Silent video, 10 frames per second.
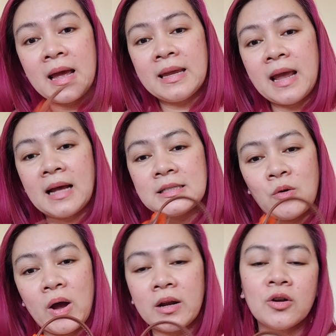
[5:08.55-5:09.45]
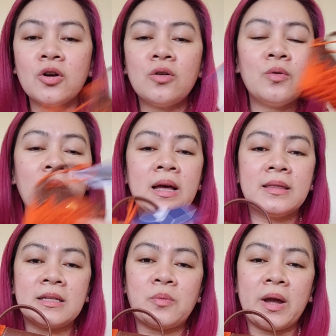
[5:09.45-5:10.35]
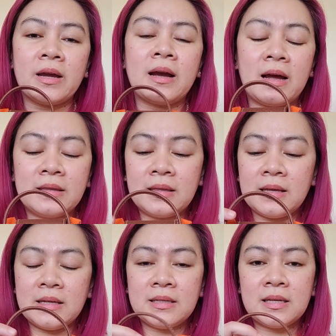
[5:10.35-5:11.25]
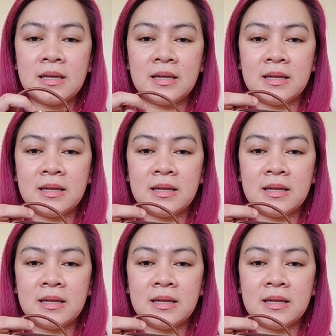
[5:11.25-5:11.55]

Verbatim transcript: yeah so i don't know that's why i got this